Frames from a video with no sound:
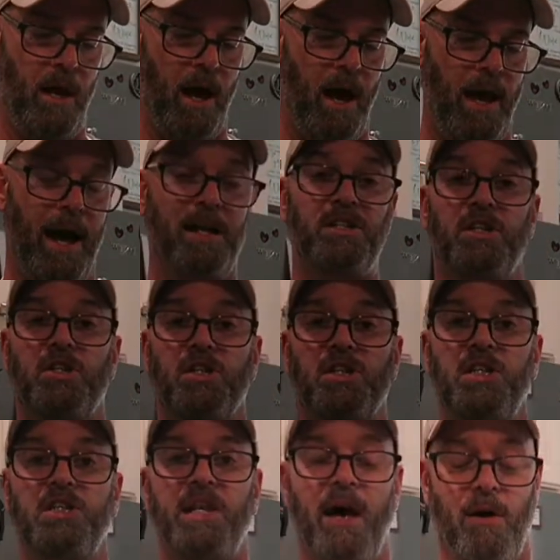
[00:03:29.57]
I actually took
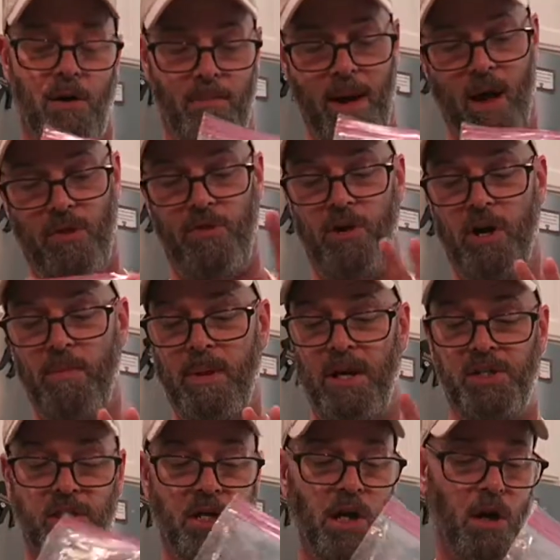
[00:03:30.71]
these out about 30
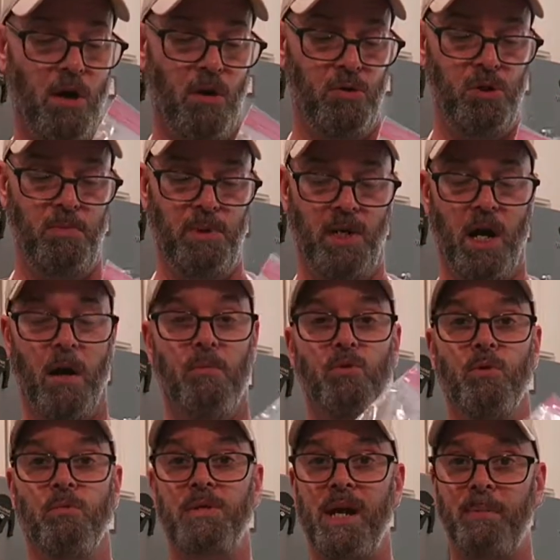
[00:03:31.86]
minutes ago to become
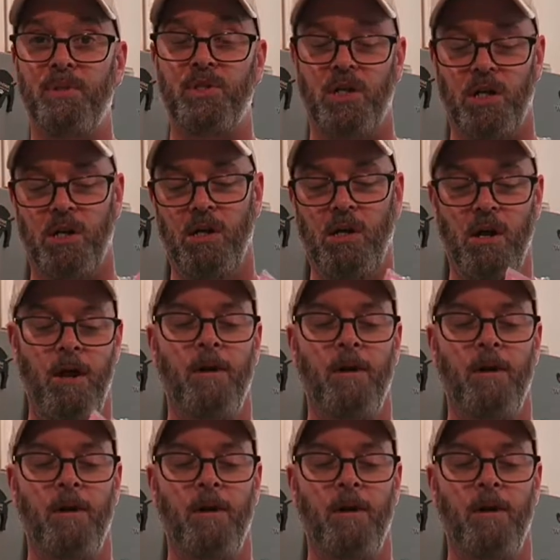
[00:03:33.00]
room temperature.